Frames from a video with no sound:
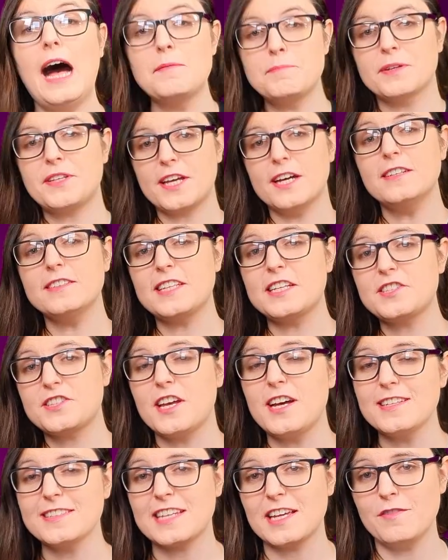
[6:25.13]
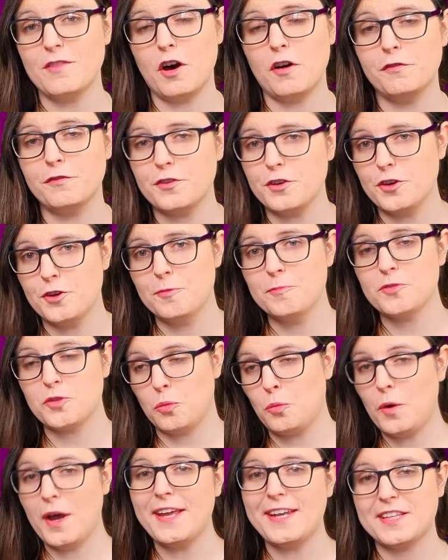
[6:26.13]
And because it does give off fumes
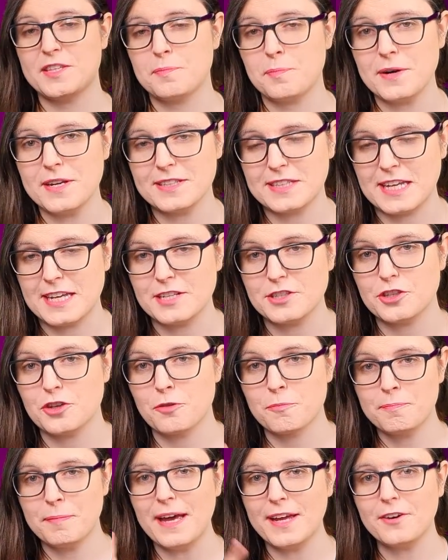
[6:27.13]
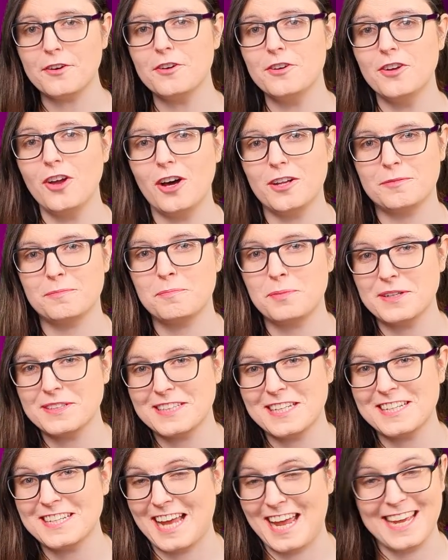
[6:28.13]
when it's printing, you're better not
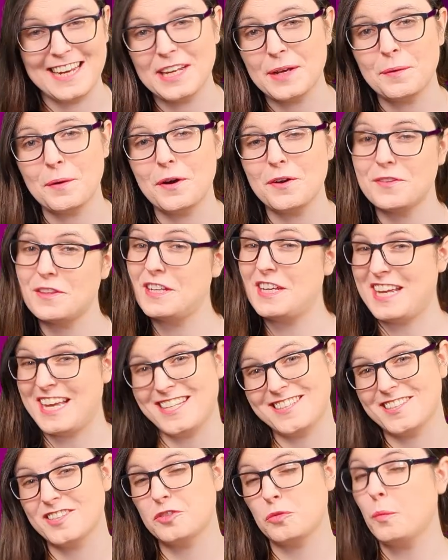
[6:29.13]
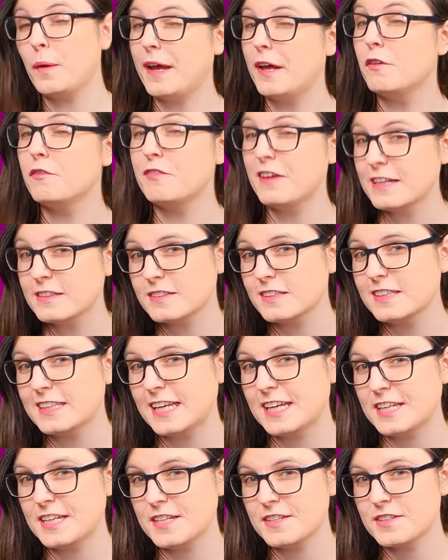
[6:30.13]
printing anywhere that isn't well
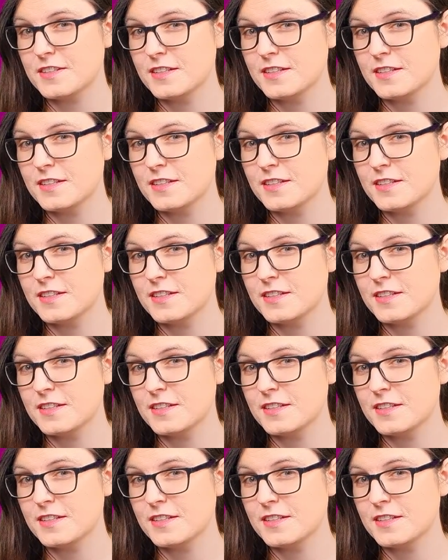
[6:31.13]
ventilated.